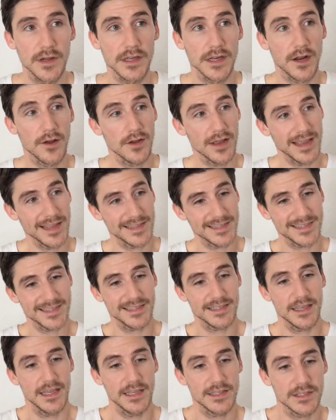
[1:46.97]
you know,
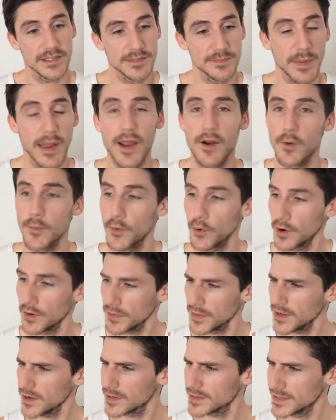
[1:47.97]
it's bearable. I
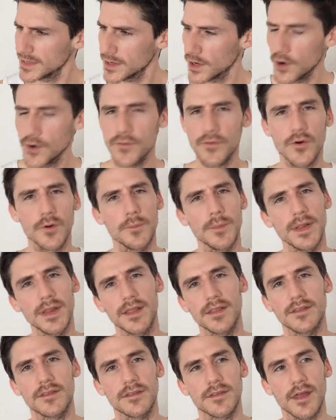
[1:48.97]
think I did over a
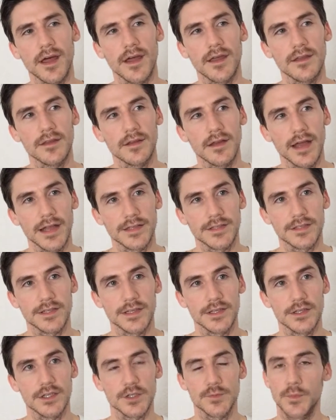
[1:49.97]
minute today,
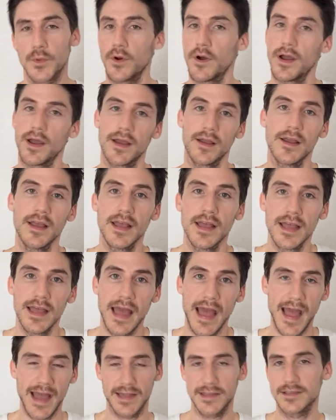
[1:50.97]
actually, just by
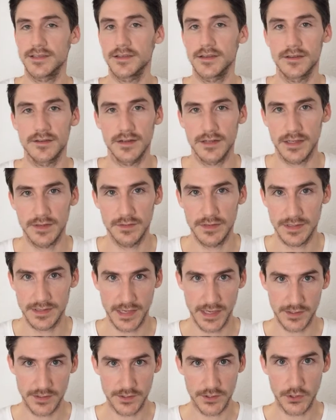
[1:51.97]
accident. I didn't
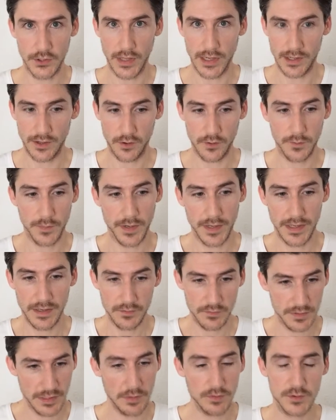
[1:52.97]
intend to do that long, but
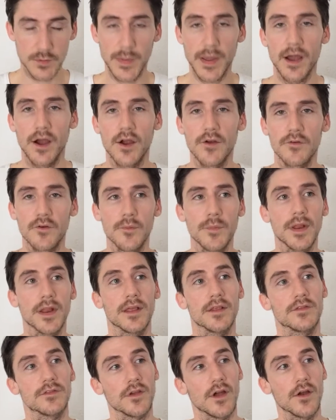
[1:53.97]
it was about over a
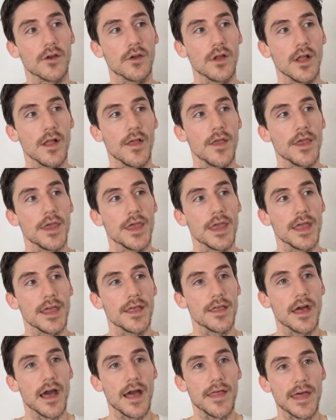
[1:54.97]
minute. So,
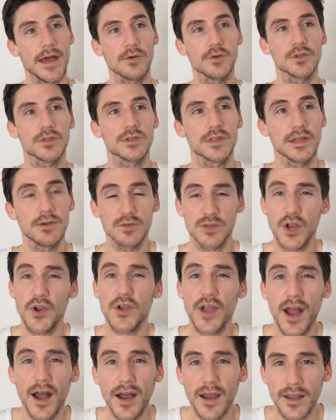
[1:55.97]
and that was, it was
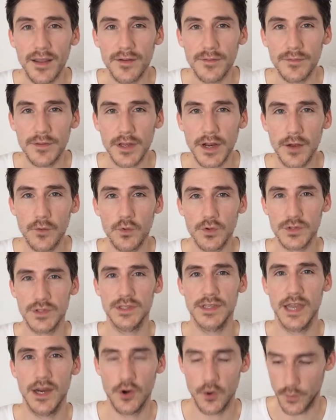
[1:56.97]
okay. Yeah, it wasn't
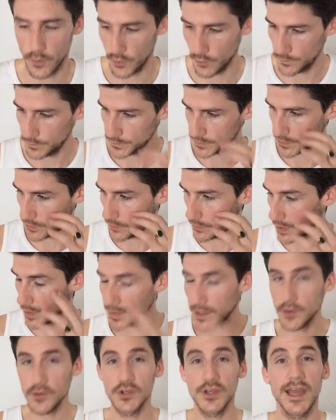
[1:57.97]
terrible. So I
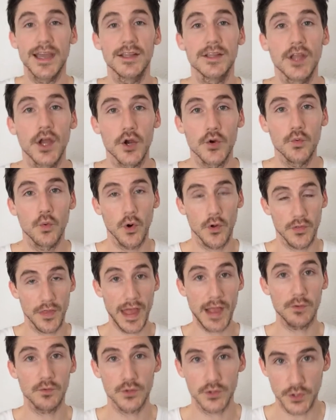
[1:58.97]
don't yet know what
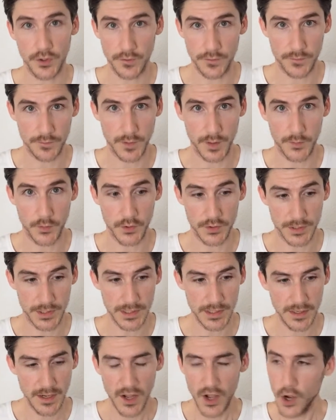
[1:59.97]
that will do for my
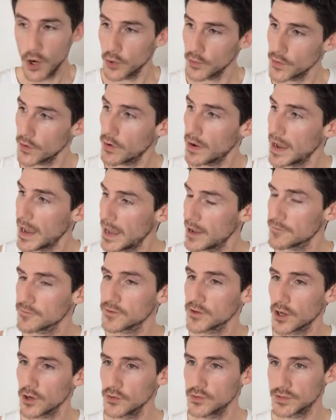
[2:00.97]
body. Although I have
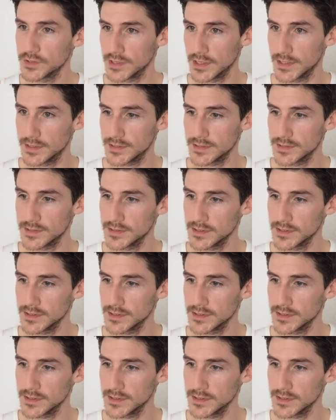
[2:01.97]
noticed